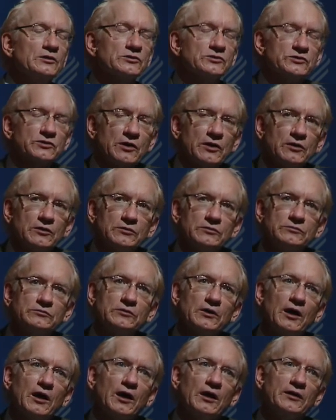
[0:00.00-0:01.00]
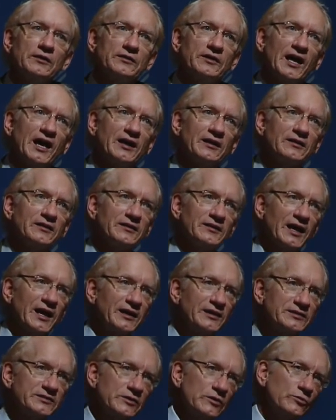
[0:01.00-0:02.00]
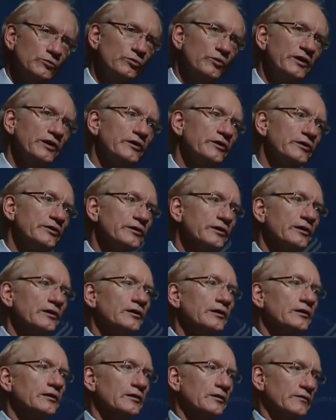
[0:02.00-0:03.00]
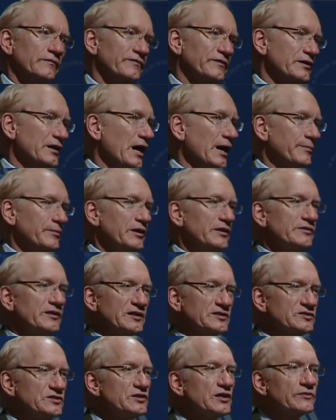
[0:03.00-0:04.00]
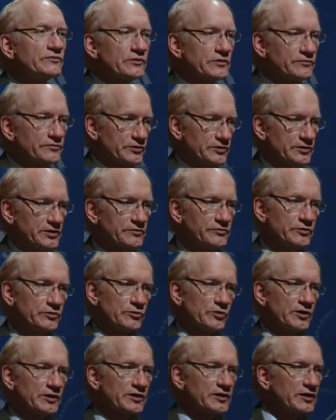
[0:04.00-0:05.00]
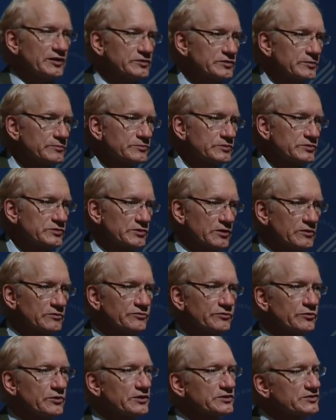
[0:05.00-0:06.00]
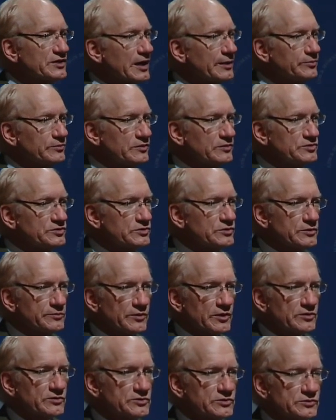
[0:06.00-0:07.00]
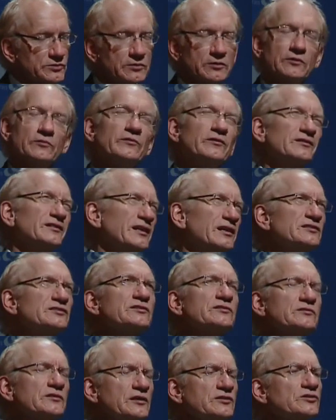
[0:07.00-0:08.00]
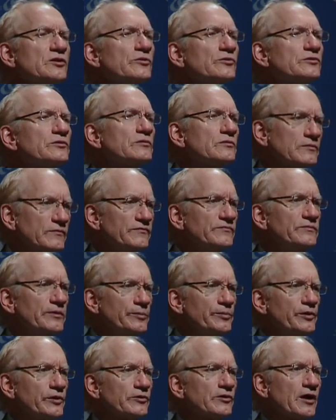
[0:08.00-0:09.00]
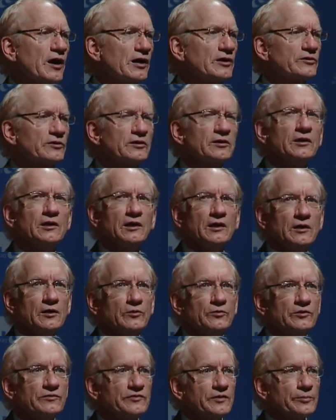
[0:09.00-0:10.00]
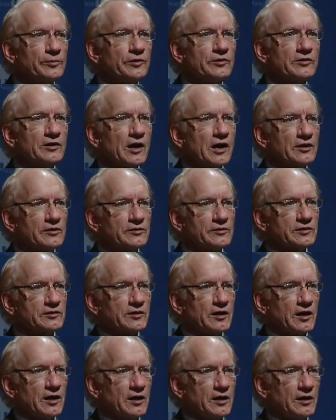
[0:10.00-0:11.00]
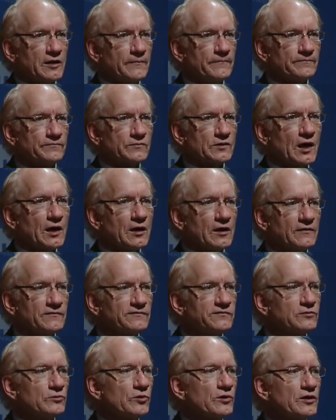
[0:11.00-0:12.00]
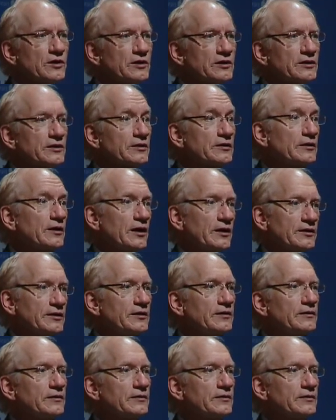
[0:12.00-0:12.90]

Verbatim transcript: So that, that is a weird phenomenon that's different for different organisms. So for example, in Pseudomonas, uh, let's, let's go with Vibrio cholera. With Vibrio cholera, uh, uh, Flor uh,